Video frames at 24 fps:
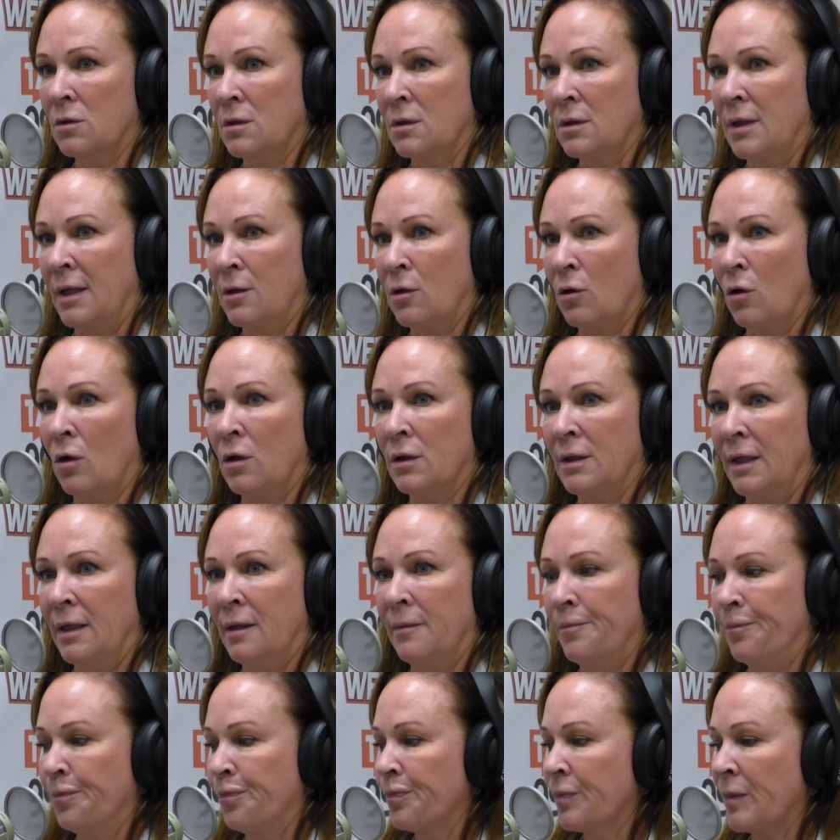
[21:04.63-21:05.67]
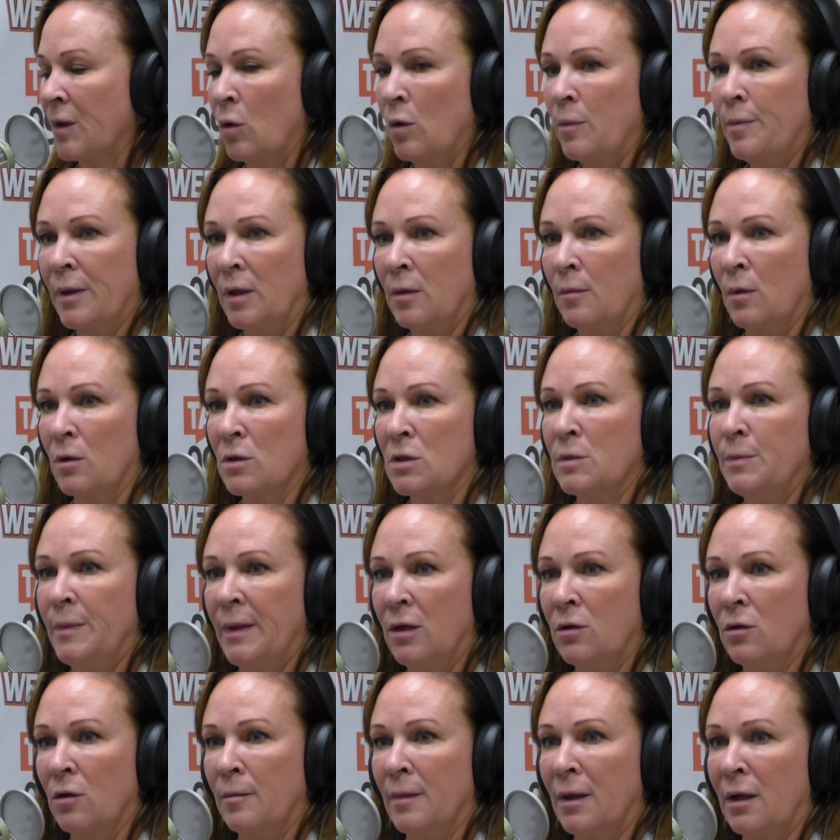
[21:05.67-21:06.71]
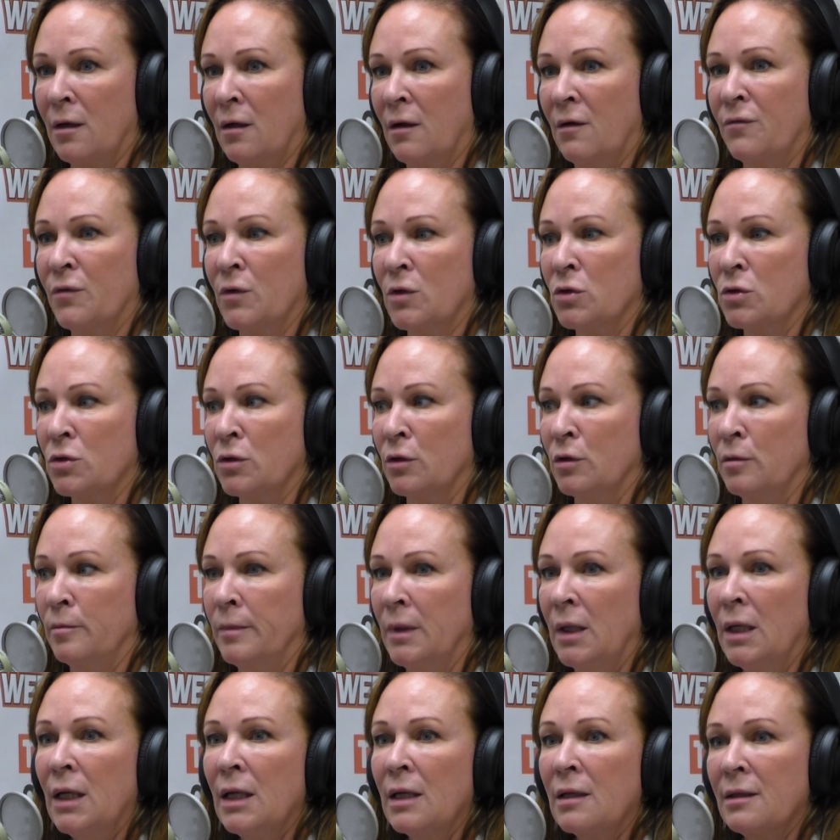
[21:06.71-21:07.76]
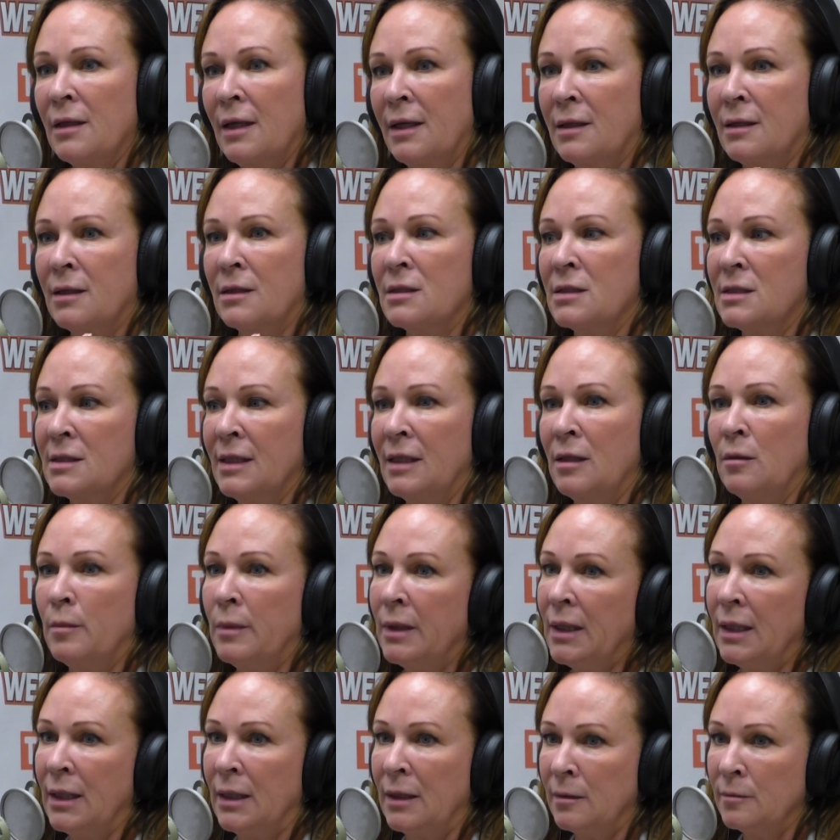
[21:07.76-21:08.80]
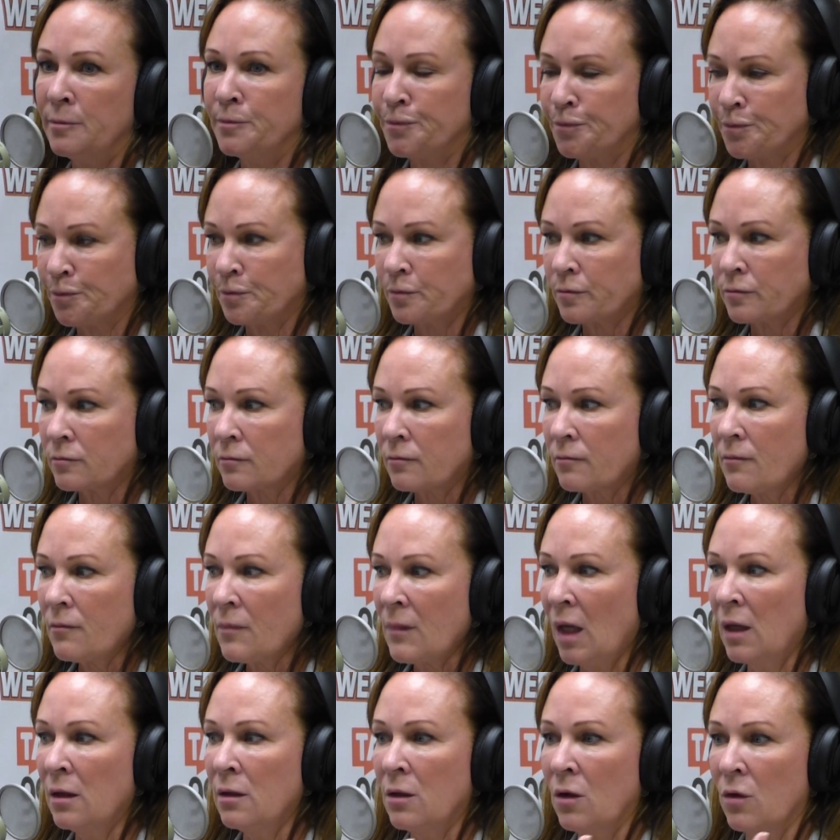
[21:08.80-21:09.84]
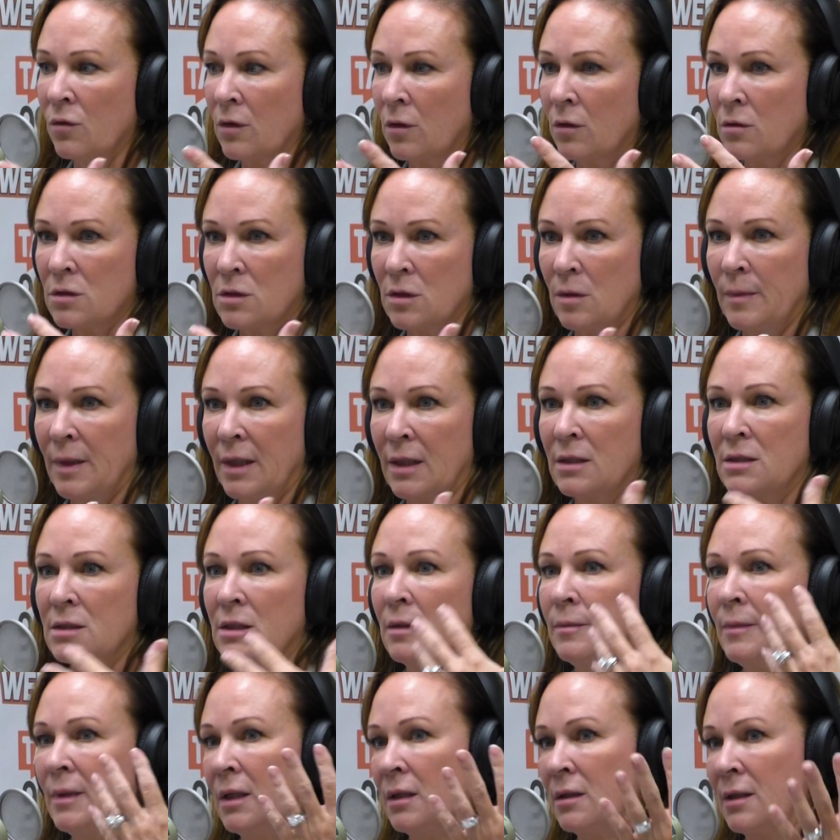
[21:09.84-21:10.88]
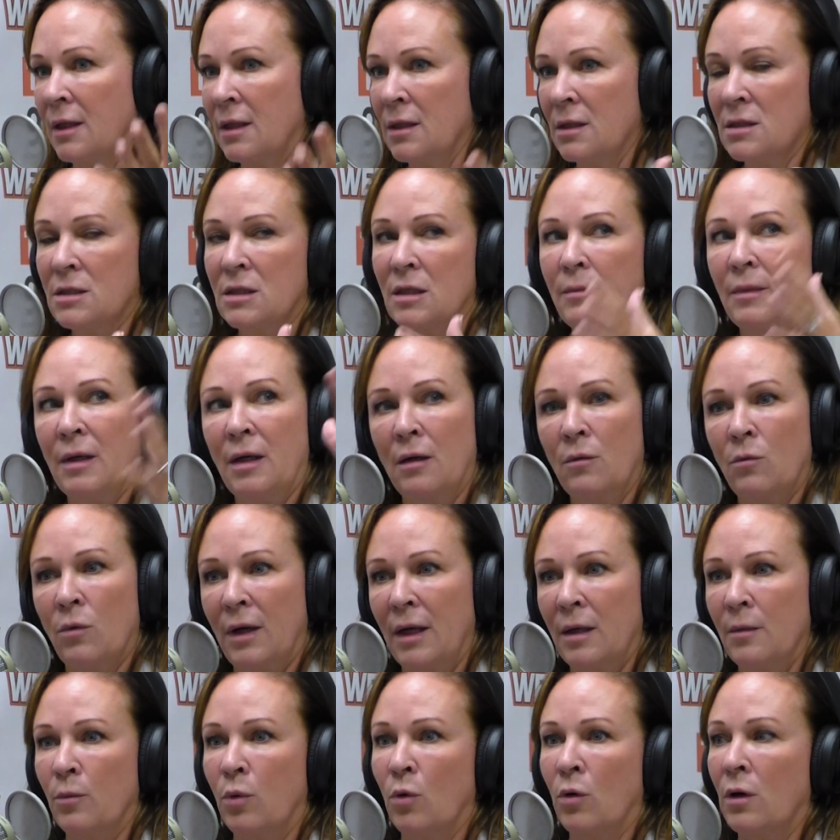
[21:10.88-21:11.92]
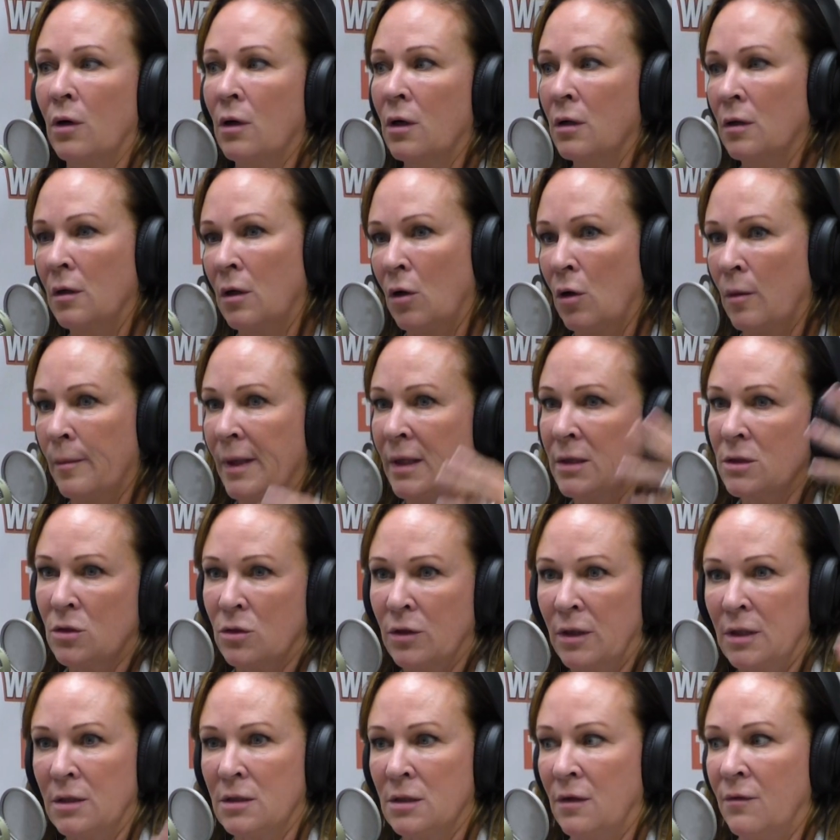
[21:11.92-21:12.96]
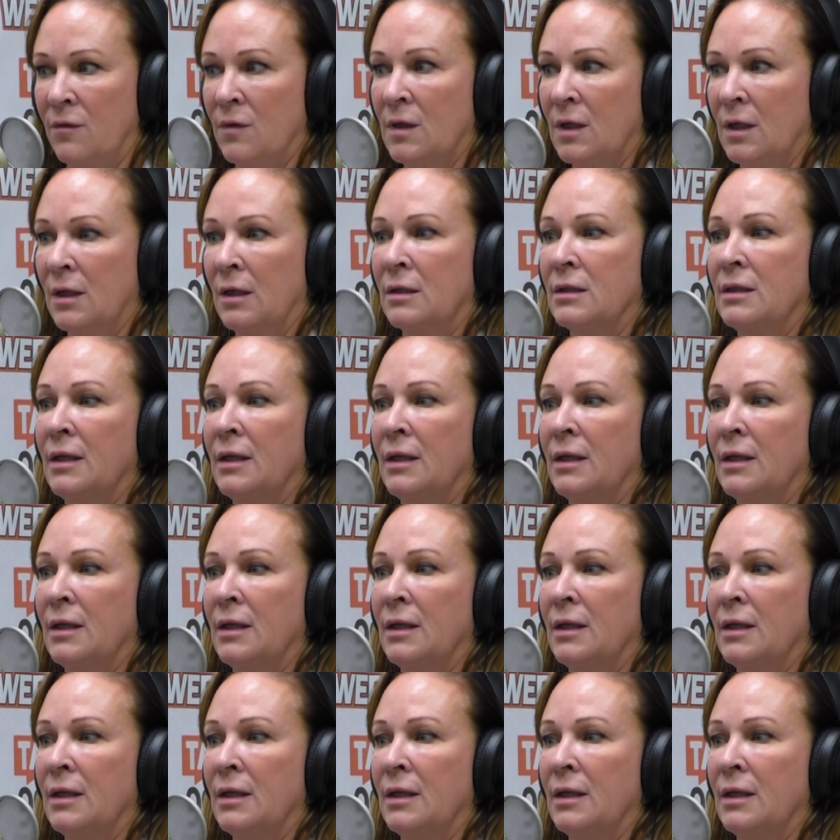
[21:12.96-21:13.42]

They called in. We put them on speaker in my conference room. They can see me. You know, they're on Zoom. They can see me. They can see my whiteboard and all my screens and everything like